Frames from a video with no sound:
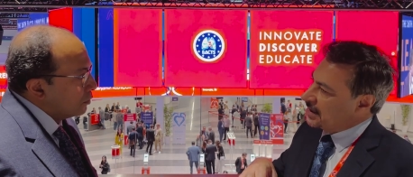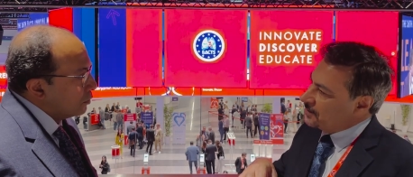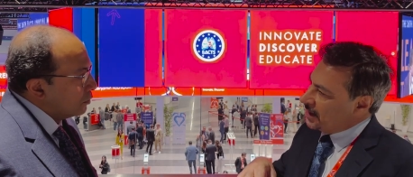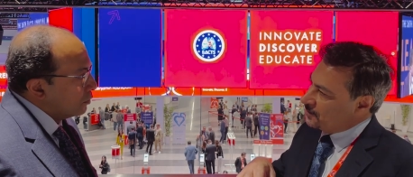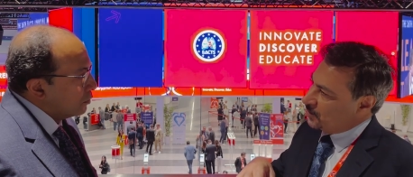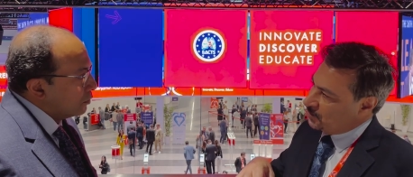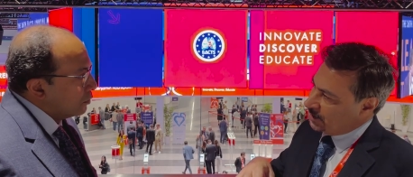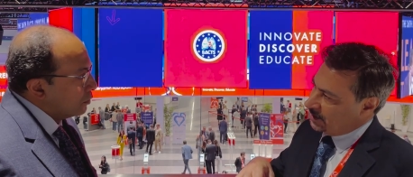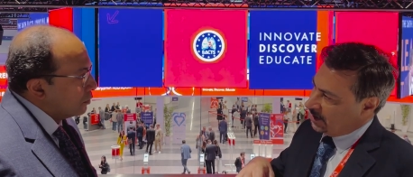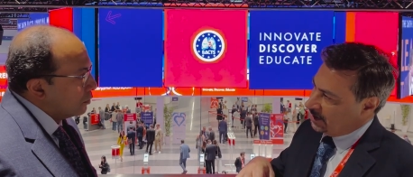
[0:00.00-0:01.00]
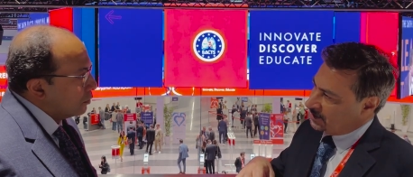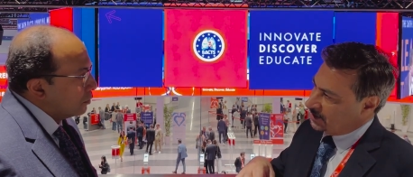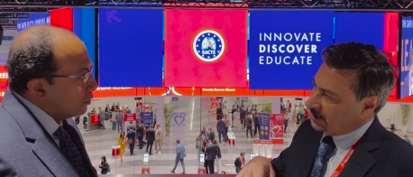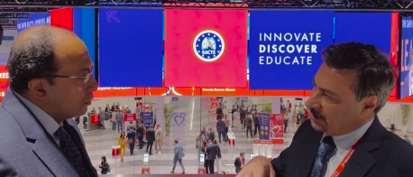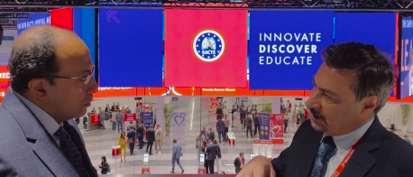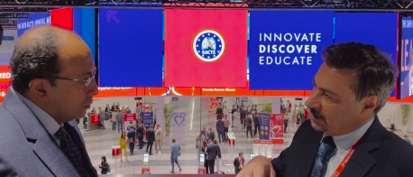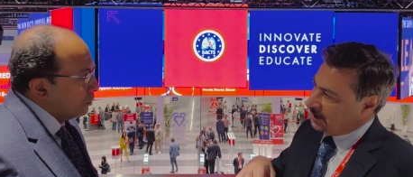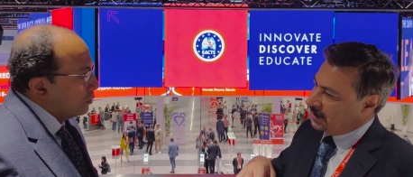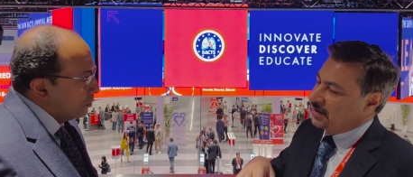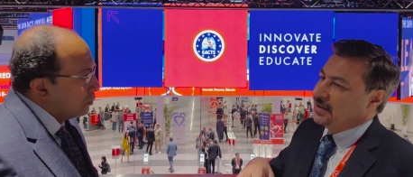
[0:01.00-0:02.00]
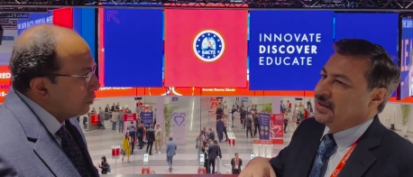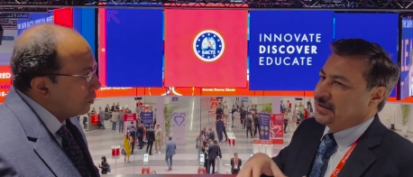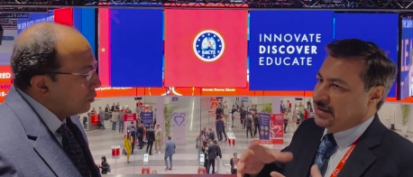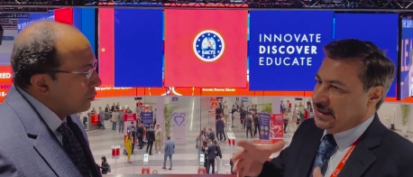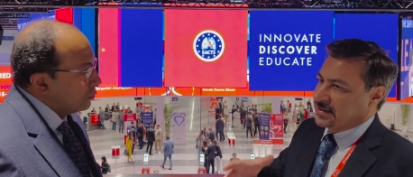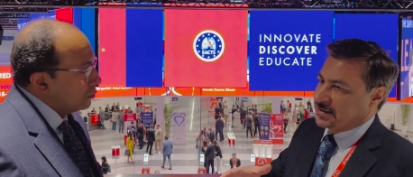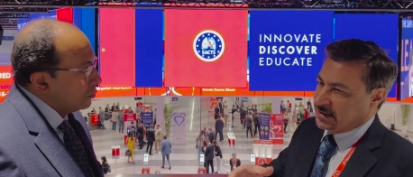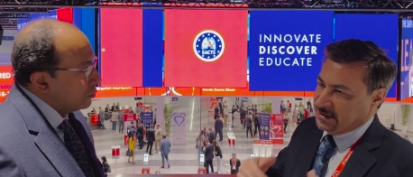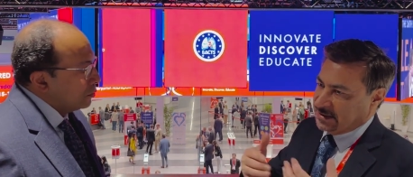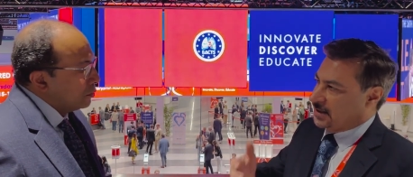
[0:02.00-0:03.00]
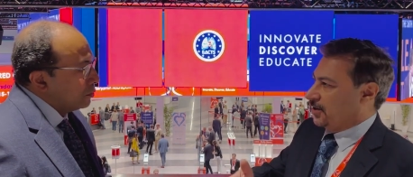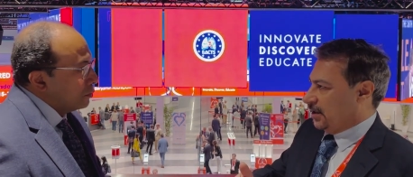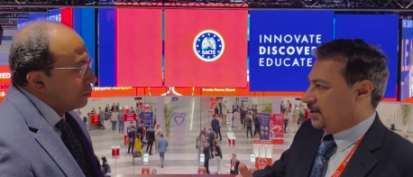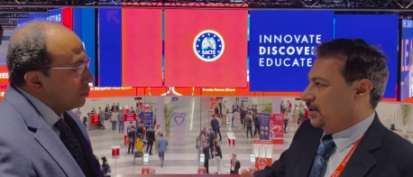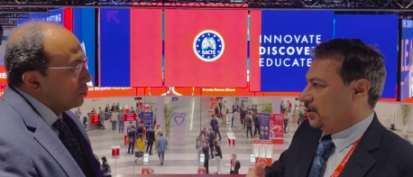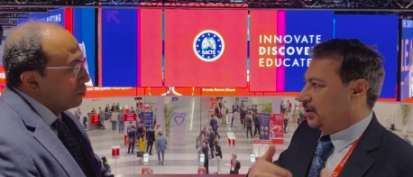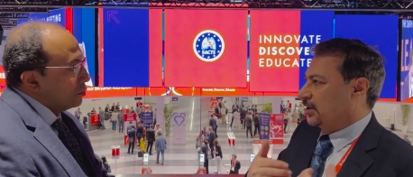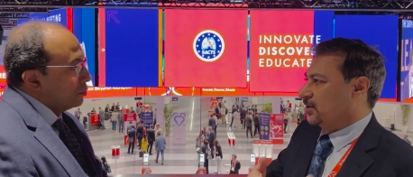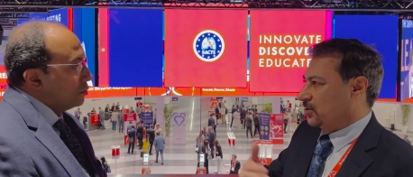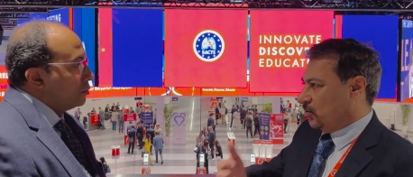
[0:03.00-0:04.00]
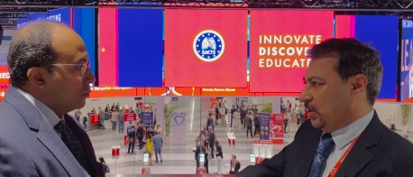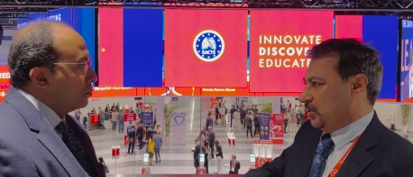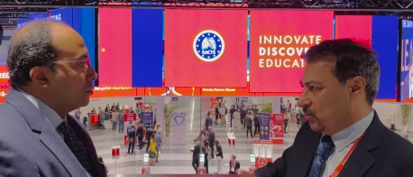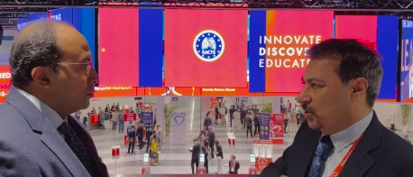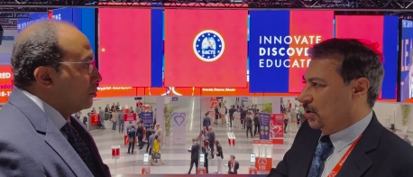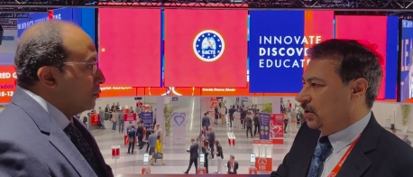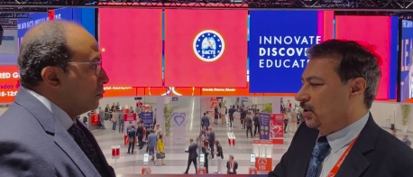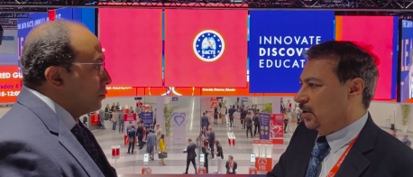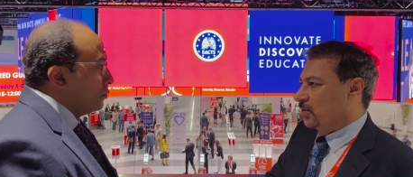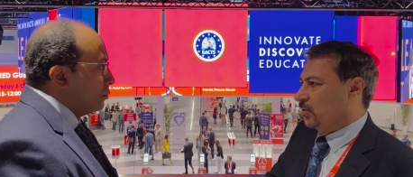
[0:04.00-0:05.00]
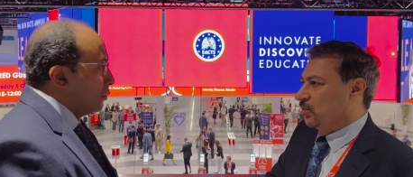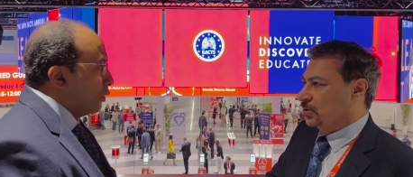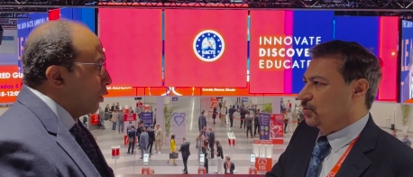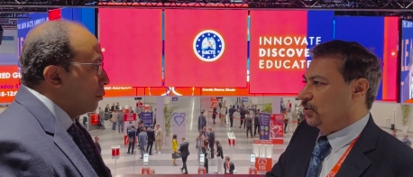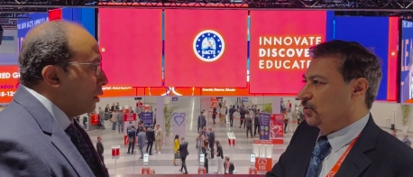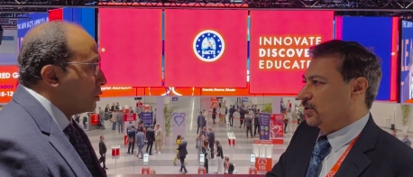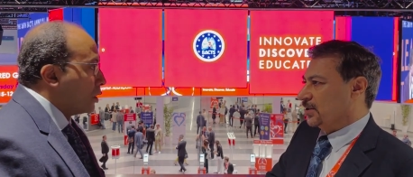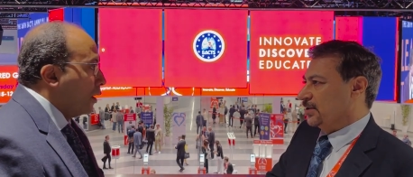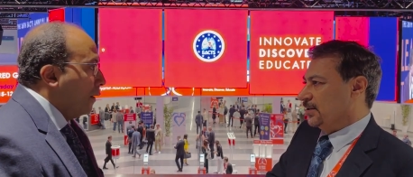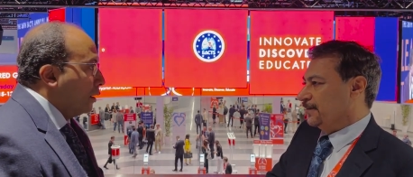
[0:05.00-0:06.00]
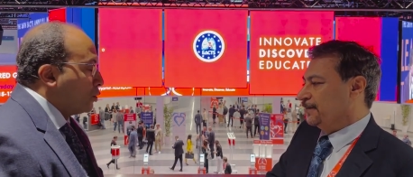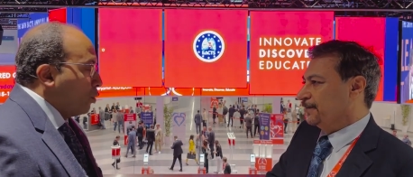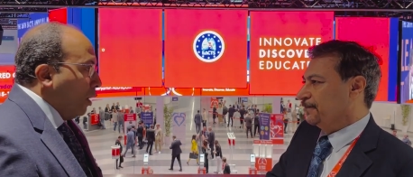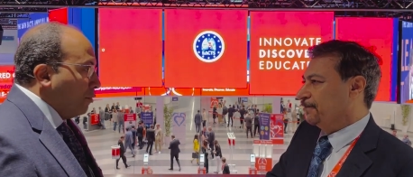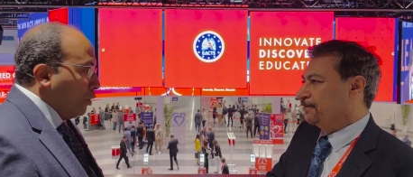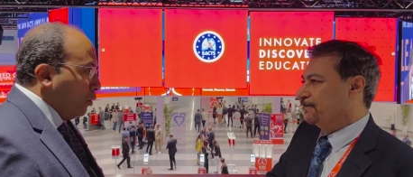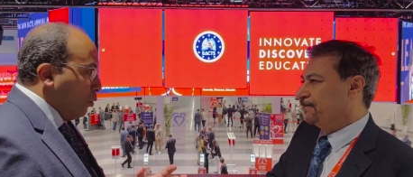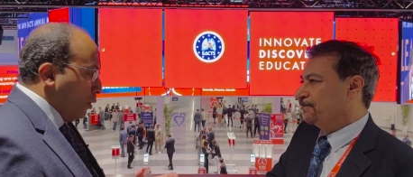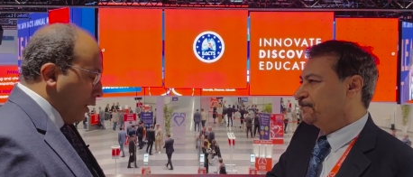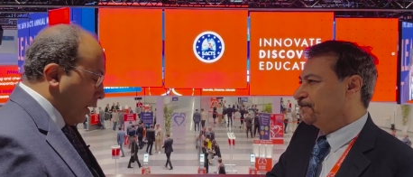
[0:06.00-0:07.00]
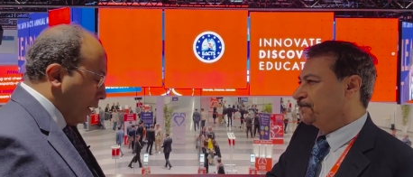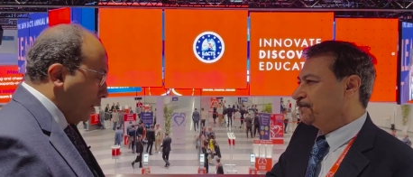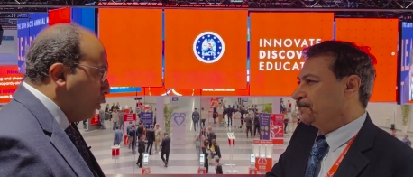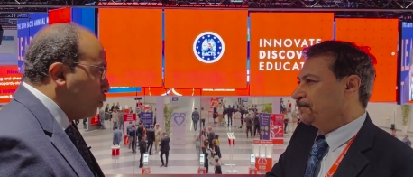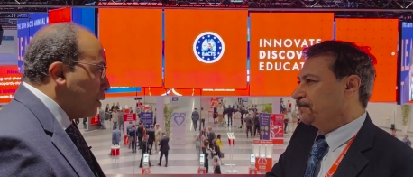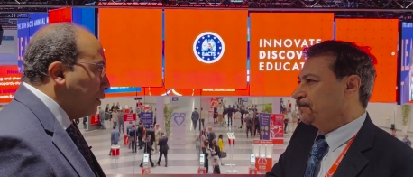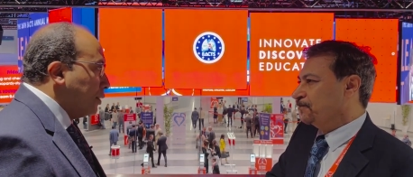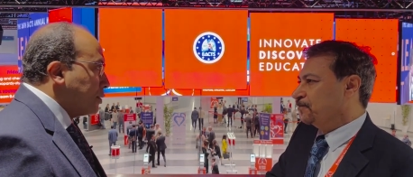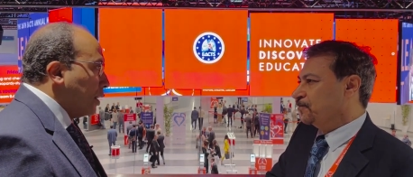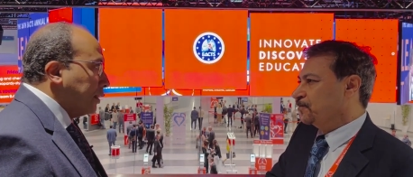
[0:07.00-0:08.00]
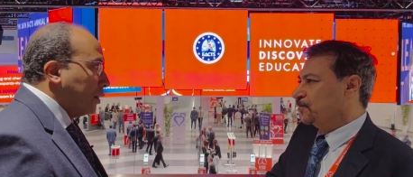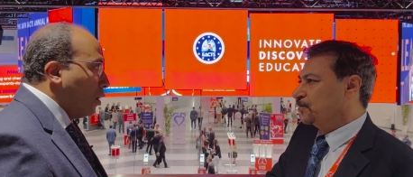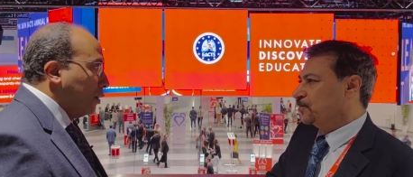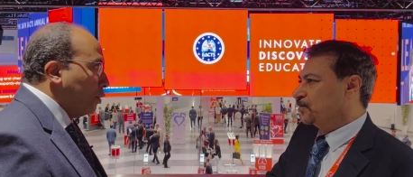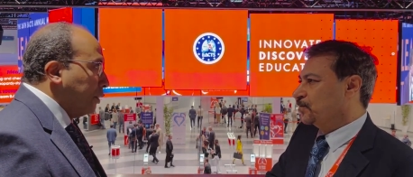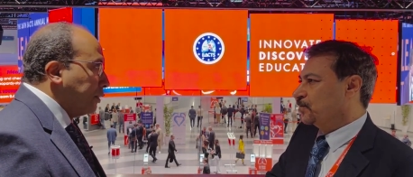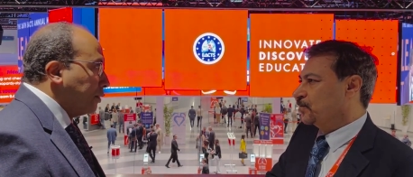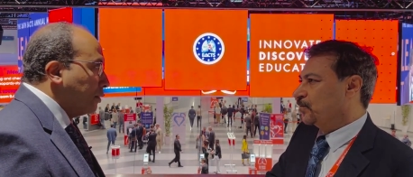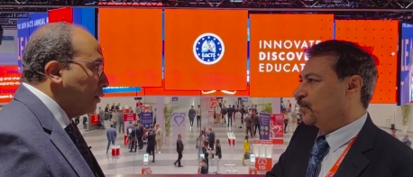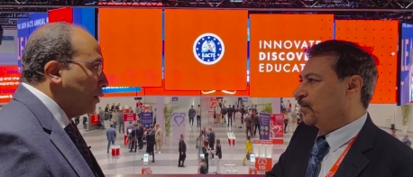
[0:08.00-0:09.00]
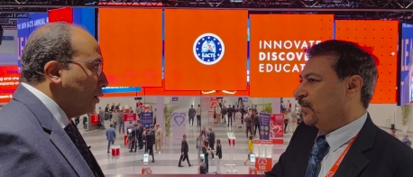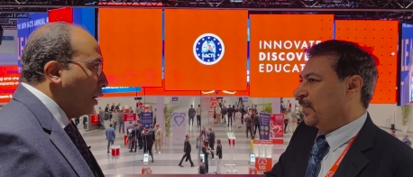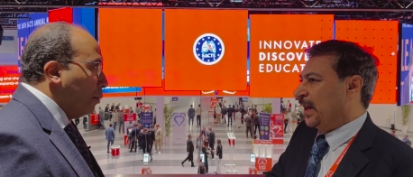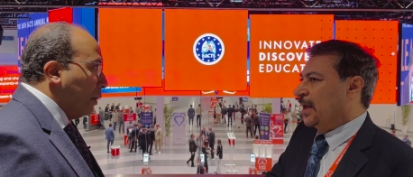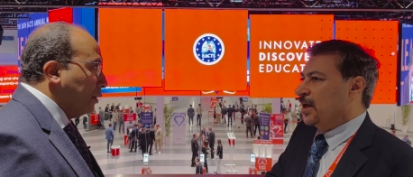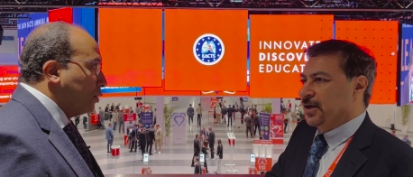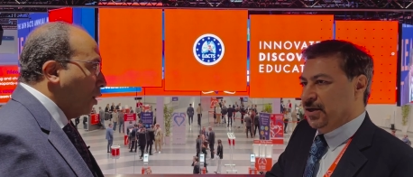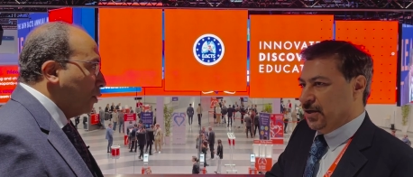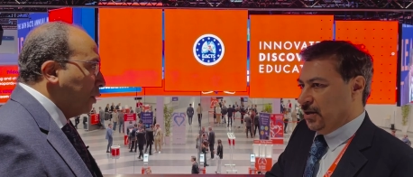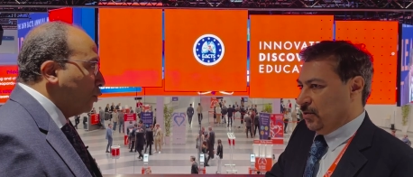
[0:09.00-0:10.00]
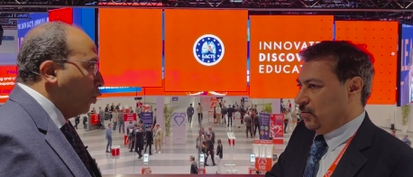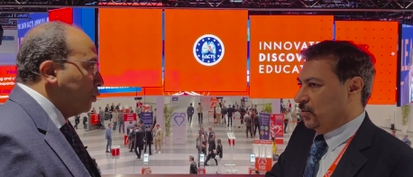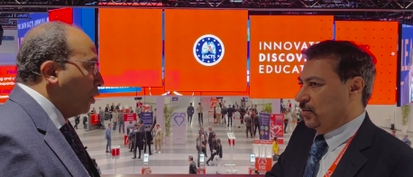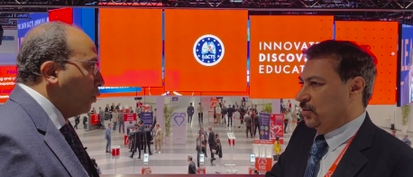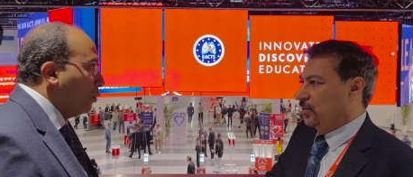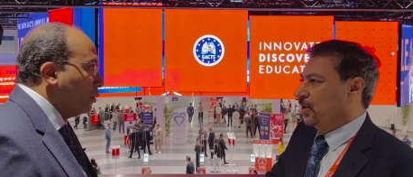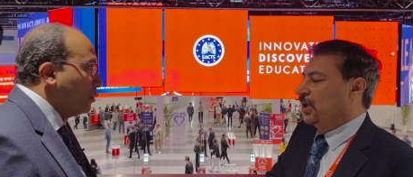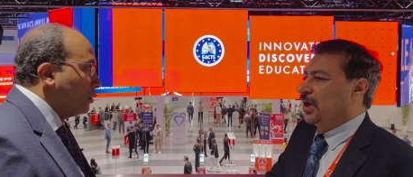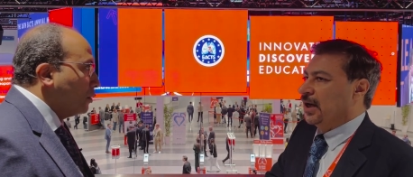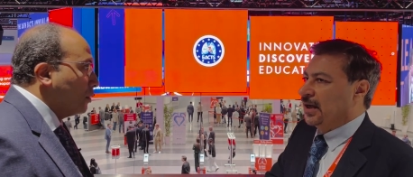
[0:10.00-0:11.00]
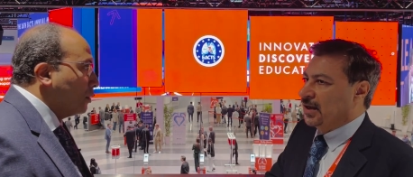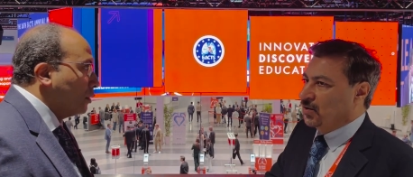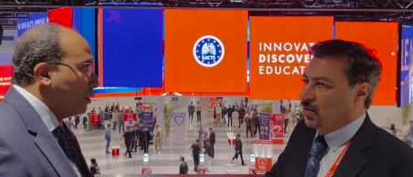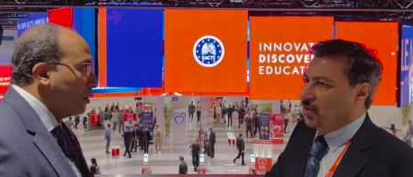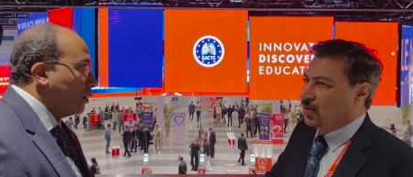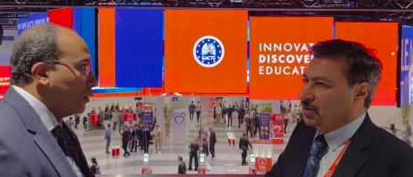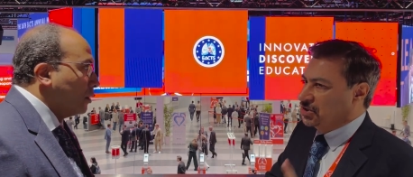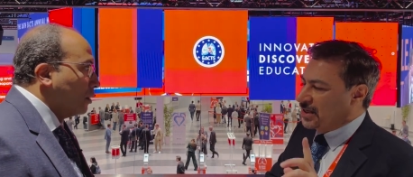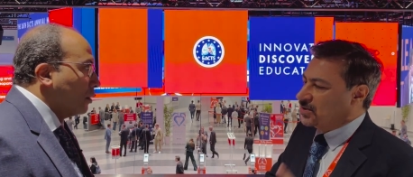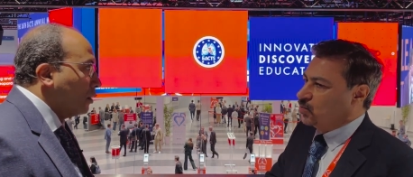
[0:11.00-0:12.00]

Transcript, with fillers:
Speaker 1: main pulmonary artery. Mm. This is the criteria that when uh, we want to use it.
Speaker 2: So have you uh, used it inside a conduit, a made conduit, yeah, or no?
Speaker 1: Uh, just